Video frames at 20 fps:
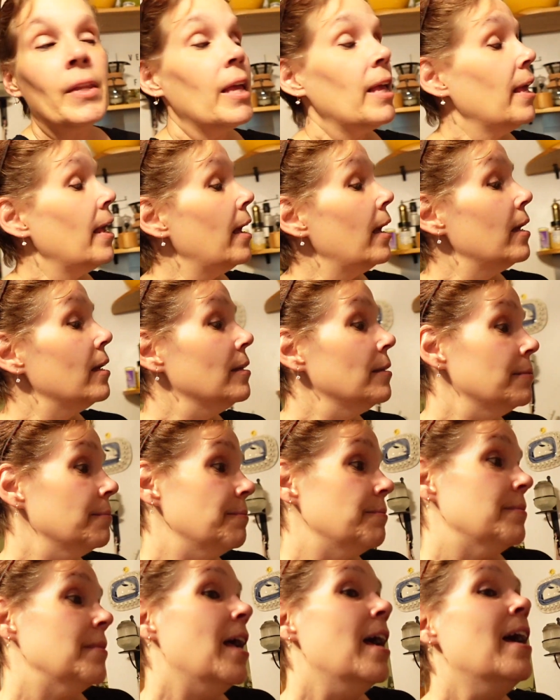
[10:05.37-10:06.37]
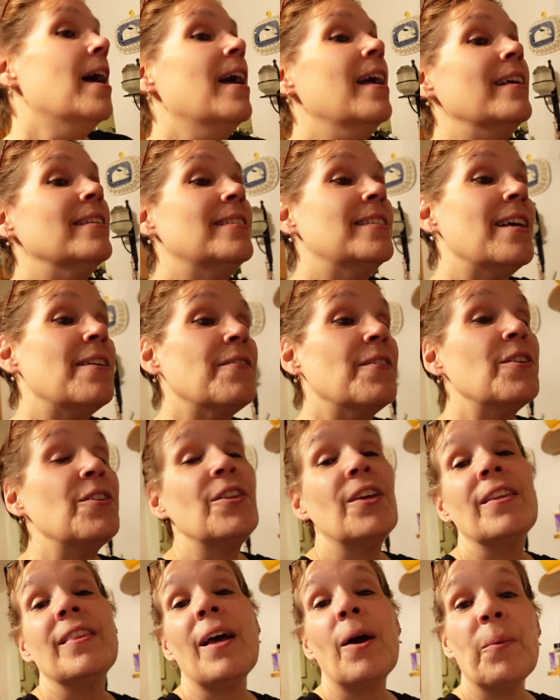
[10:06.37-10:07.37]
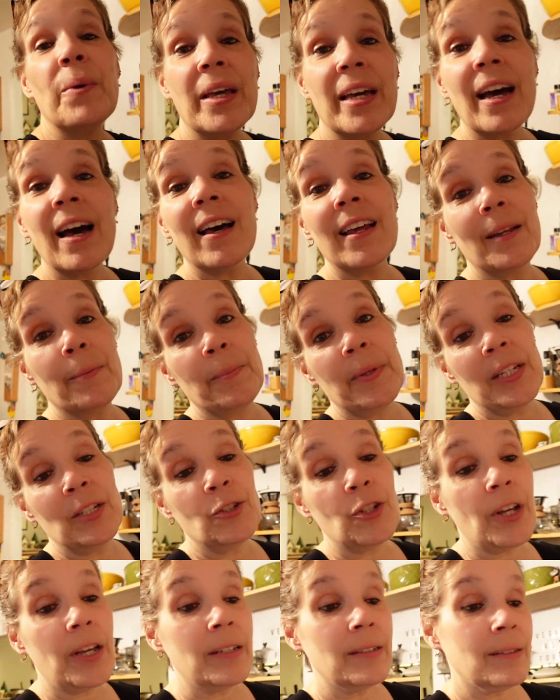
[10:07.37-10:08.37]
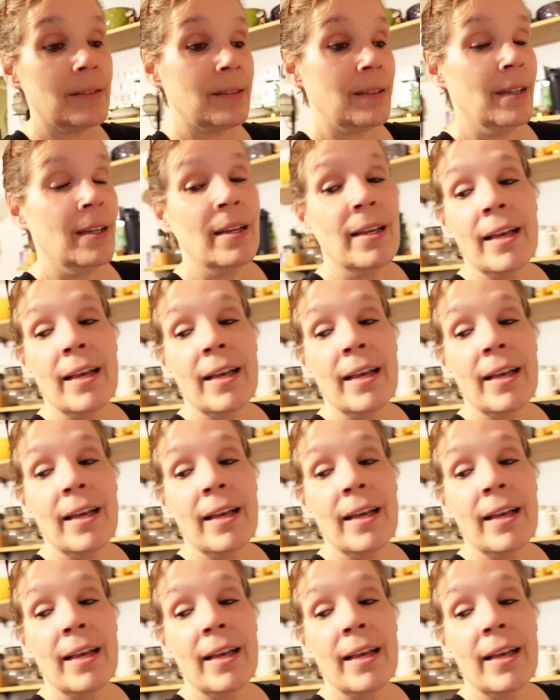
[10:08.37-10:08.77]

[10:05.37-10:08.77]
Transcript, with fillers: Yeah, that's everything that we got at B J's.